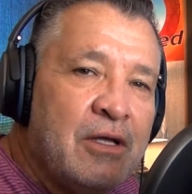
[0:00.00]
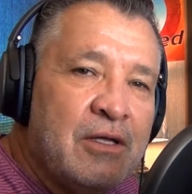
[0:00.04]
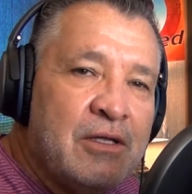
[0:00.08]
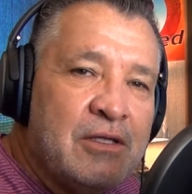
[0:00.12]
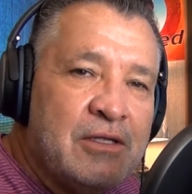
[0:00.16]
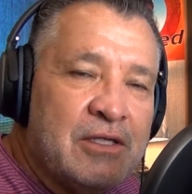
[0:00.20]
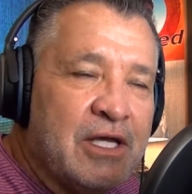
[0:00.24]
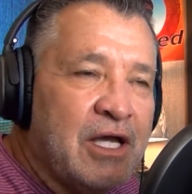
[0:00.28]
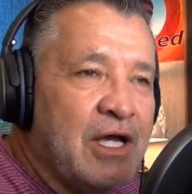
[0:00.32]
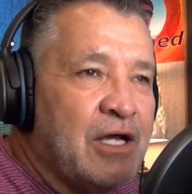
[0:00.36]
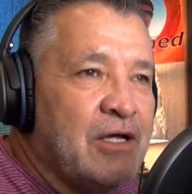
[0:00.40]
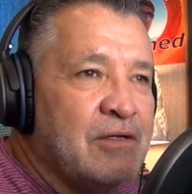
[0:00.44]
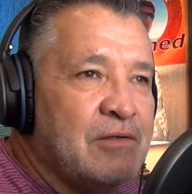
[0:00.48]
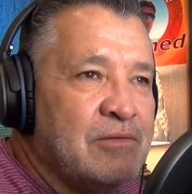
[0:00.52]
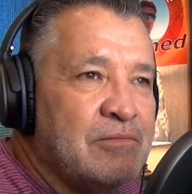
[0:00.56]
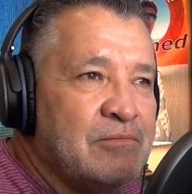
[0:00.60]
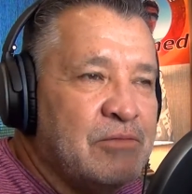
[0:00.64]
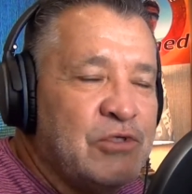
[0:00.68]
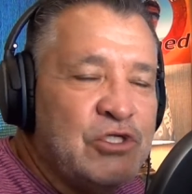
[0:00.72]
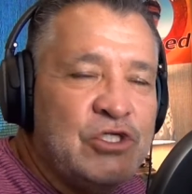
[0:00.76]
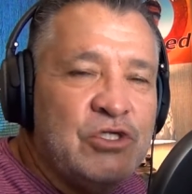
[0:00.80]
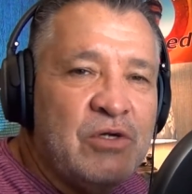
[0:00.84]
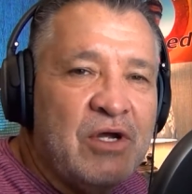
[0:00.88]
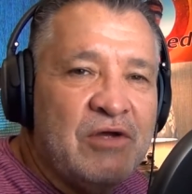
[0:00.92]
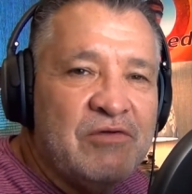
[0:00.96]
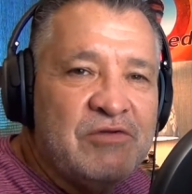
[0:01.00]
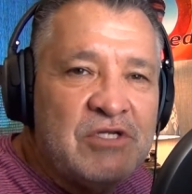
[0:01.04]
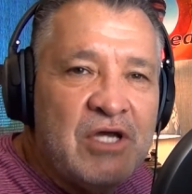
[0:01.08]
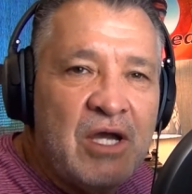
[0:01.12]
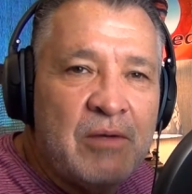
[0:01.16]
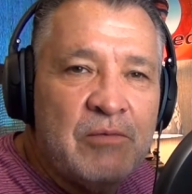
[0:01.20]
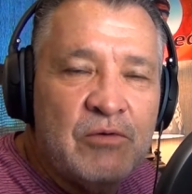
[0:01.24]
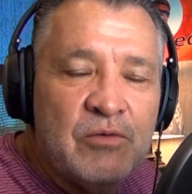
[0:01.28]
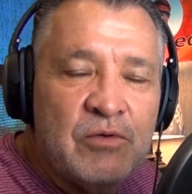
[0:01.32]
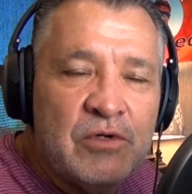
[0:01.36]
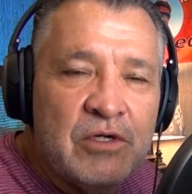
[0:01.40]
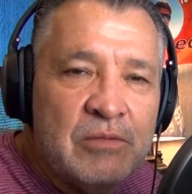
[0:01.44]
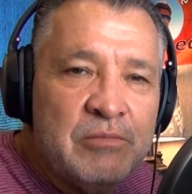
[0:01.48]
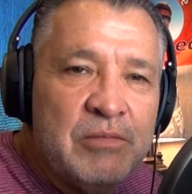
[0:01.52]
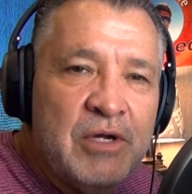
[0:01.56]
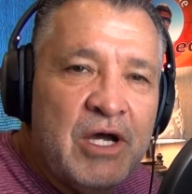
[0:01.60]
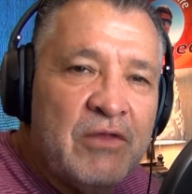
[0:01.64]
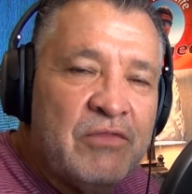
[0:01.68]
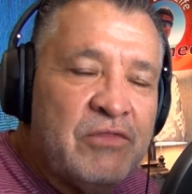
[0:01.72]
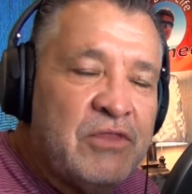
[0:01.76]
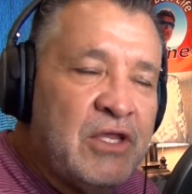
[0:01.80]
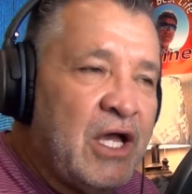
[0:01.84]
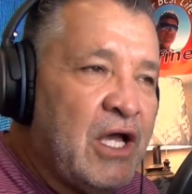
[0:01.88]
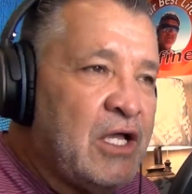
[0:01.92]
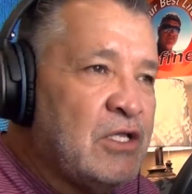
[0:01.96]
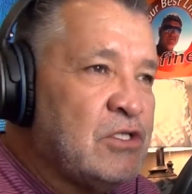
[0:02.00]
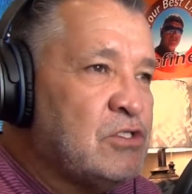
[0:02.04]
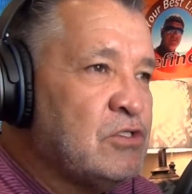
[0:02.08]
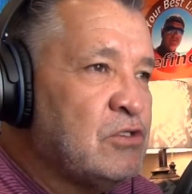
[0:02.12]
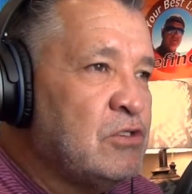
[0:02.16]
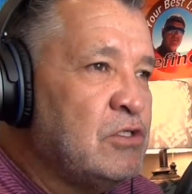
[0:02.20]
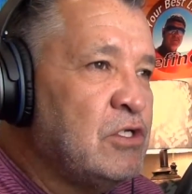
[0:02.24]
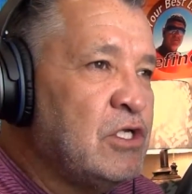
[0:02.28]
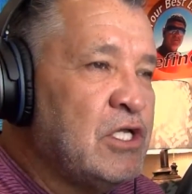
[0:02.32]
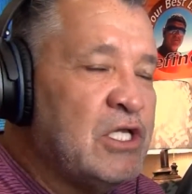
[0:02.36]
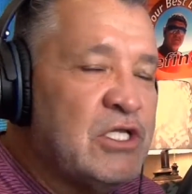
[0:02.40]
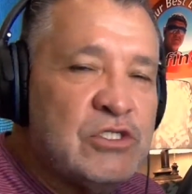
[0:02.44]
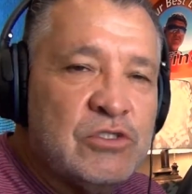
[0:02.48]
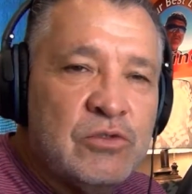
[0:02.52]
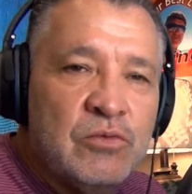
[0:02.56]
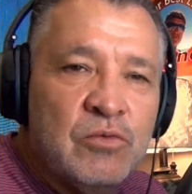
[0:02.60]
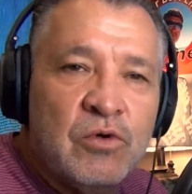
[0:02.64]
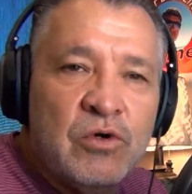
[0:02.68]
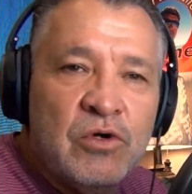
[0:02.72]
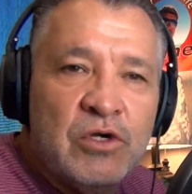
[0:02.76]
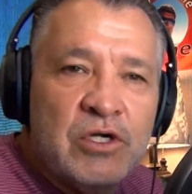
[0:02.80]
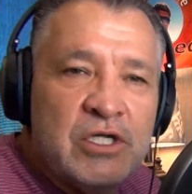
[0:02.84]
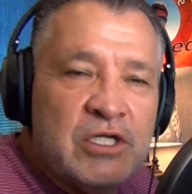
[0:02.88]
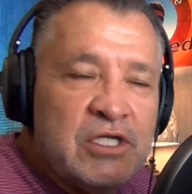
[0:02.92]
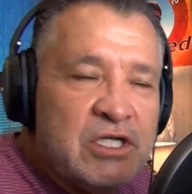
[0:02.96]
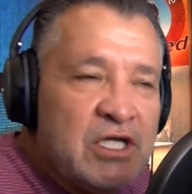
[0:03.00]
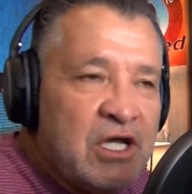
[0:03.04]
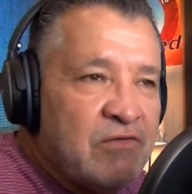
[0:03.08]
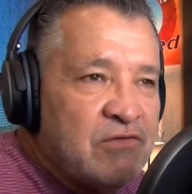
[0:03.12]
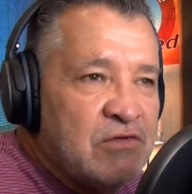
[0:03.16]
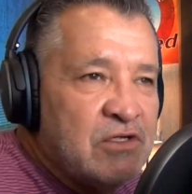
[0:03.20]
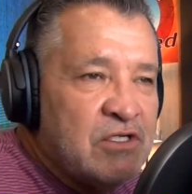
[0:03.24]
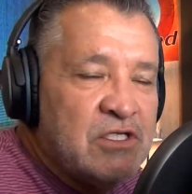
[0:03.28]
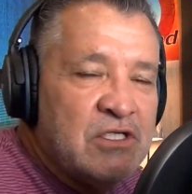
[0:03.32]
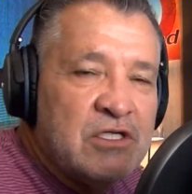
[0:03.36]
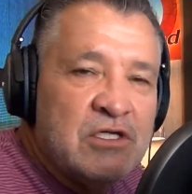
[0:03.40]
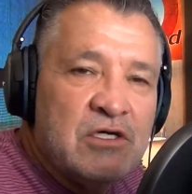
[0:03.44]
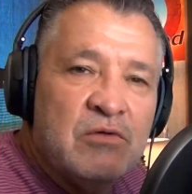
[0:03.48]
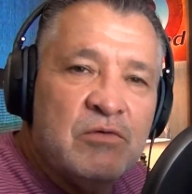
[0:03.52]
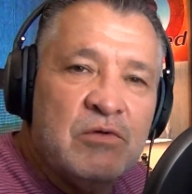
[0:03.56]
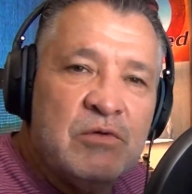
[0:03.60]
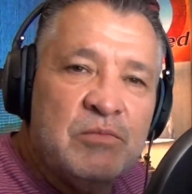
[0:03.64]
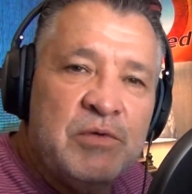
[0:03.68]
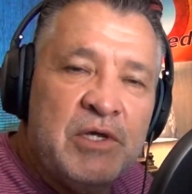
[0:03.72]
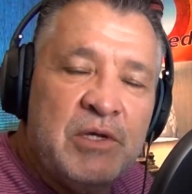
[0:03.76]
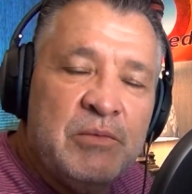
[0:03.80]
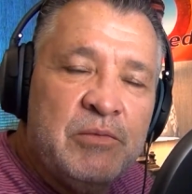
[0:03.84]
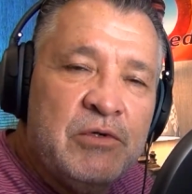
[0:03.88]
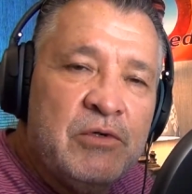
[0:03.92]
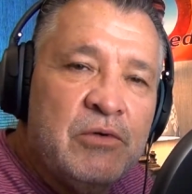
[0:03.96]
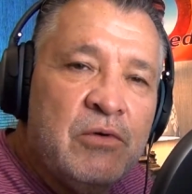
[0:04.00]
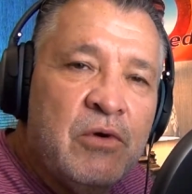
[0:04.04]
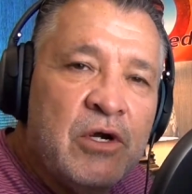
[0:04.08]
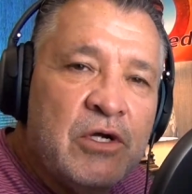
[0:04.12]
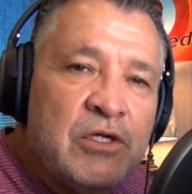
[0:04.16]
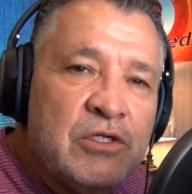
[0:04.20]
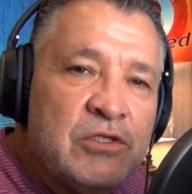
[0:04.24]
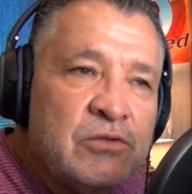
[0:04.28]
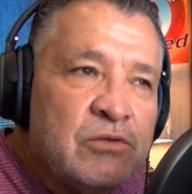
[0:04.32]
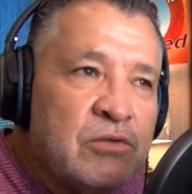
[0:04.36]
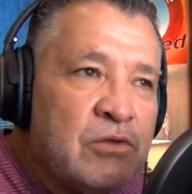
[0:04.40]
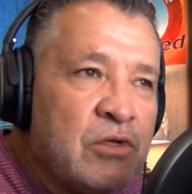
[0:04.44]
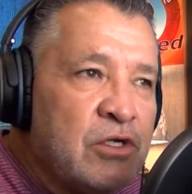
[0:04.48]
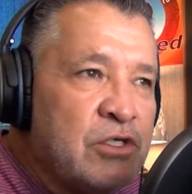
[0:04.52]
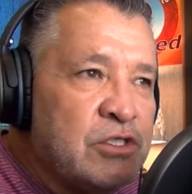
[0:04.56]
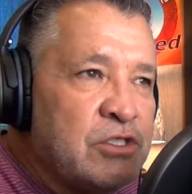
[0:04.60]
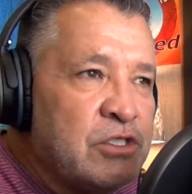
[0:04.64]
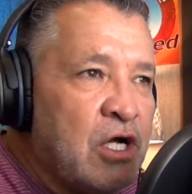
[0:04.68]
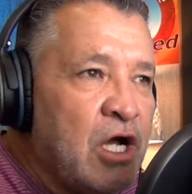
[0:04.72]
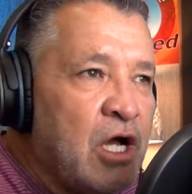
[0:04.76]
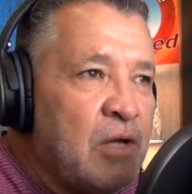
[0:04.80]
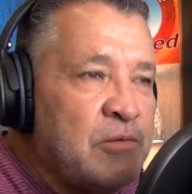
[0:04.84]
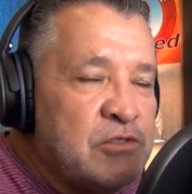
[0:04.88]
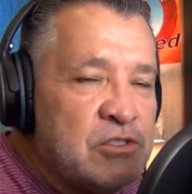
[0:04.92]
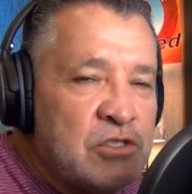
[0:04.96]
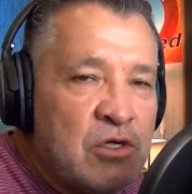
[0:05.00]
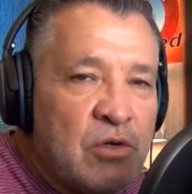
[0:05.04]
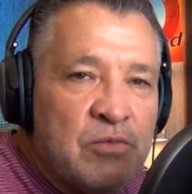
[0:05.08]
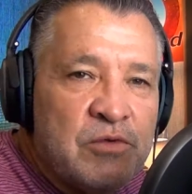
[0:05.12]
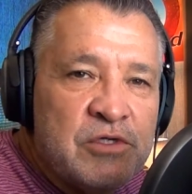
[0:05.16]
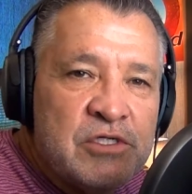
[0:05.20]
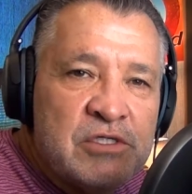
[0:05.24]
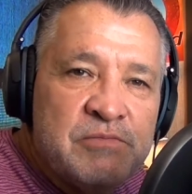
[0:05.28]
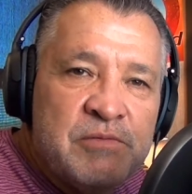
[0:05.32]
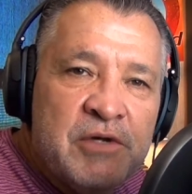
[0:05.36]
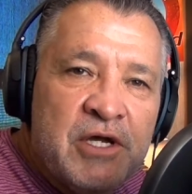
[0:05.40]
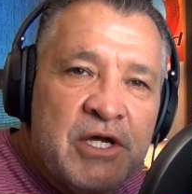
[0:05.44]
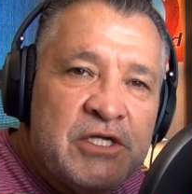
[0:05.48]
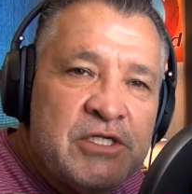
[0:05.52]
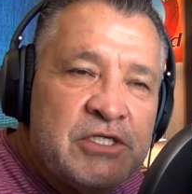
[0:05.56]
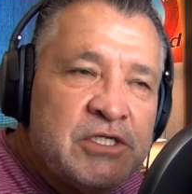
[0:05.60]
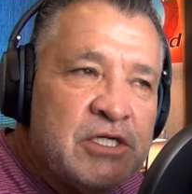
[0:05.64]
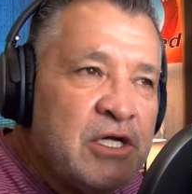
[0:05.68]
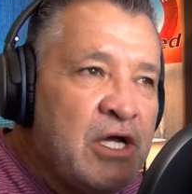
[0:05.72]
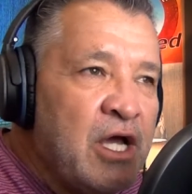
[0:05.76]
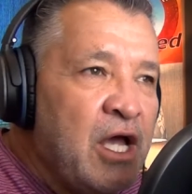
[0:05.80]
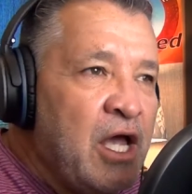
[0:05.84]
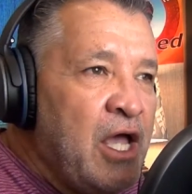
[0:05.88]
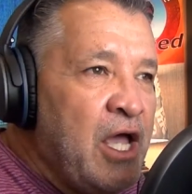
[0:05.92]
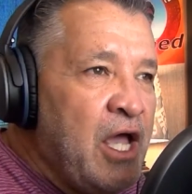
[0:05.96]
Yeah. But you don't have time to worry about that, so you get to work and you have to deal with people who aren't doing their jobs, don't respect you,